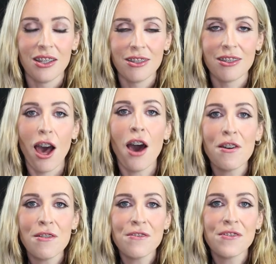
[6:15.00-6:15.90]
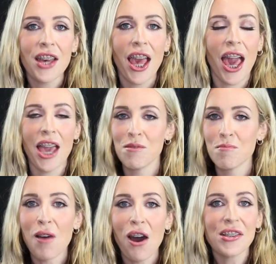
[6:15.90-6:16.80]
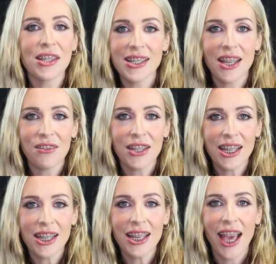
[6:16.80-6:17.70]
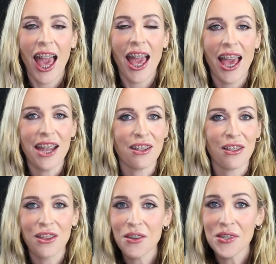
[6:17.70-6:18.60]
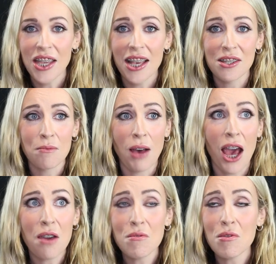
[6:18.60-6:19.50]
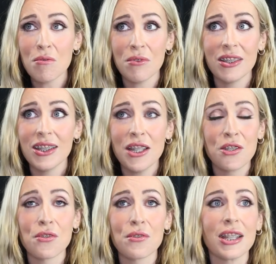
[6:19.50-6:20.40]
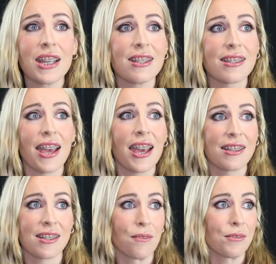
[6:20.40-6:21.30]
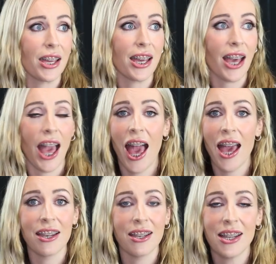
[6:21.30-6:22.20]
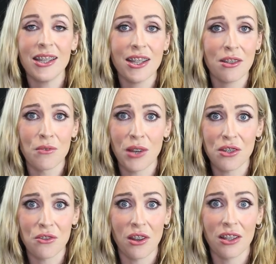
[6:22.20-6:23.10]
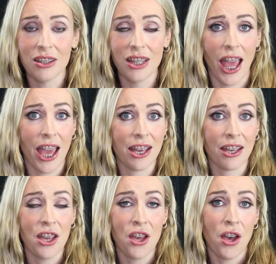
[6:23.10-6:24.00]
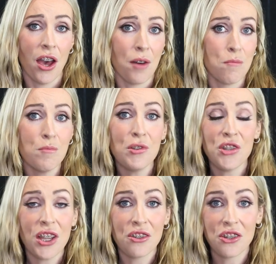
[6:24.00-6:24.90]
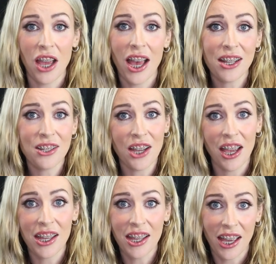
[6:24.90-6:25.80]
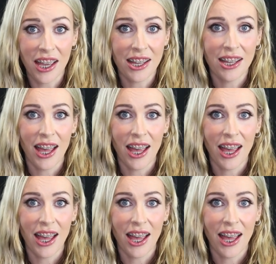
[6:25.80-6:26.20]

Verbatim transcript: love and positivity and enthusiasm. I will literally say something at an Indian restaurant like, Mujhe chai chaiye.